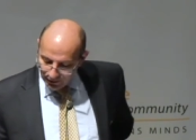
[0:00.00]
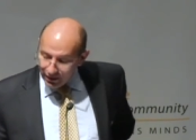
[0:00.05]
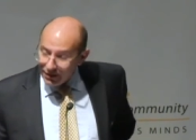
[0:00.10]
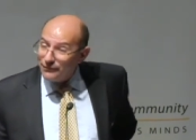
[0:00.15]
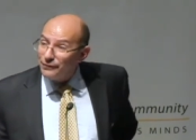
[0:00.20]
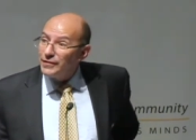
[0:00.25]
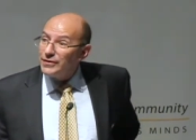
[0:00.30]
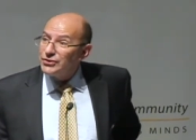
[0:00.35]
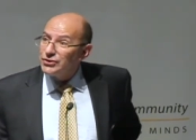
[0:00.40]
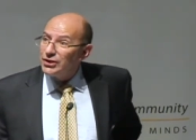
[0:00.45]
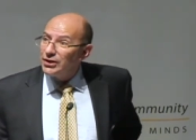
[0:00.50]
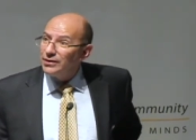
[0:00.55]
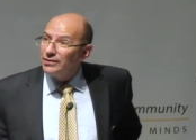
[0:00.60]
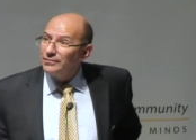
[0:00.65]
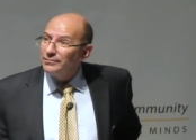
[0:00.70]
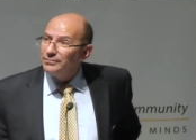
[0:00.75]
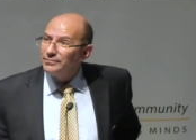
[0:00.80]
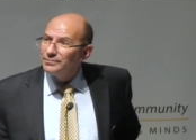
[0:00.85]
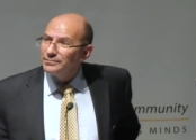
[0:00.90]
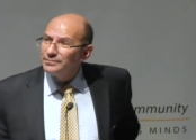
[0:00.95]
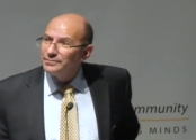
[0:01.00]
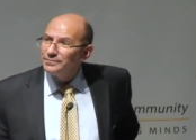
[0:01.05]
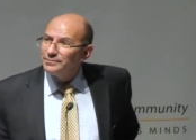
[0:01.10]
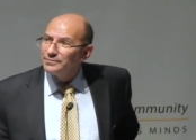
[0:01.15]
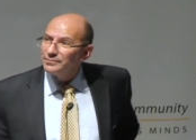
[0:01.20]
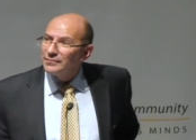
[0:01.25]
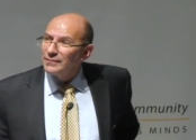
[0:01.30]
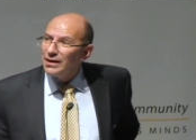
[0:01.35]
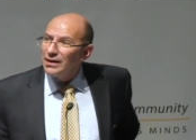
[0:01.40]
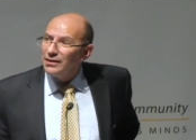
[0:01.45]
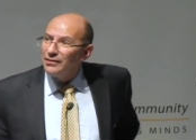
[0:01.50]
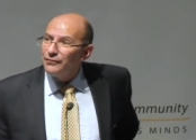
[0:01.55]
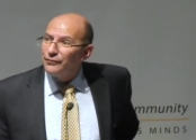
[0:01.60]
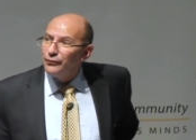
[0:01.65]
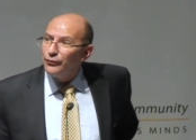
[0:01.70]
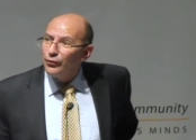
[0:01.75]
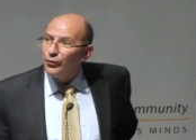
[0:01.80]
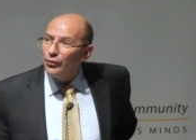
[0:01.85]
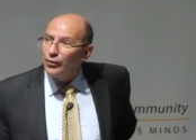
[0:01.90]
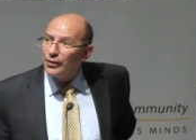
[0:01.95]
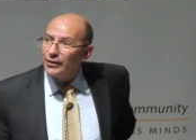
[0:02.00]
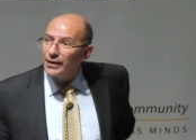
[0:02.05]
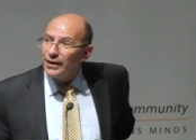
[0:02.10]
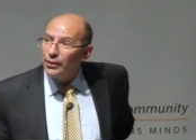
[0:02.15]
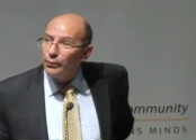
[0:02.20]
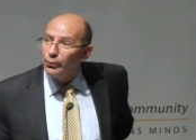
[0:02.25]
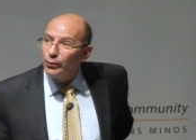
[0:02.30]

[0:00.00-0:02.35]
a vision for a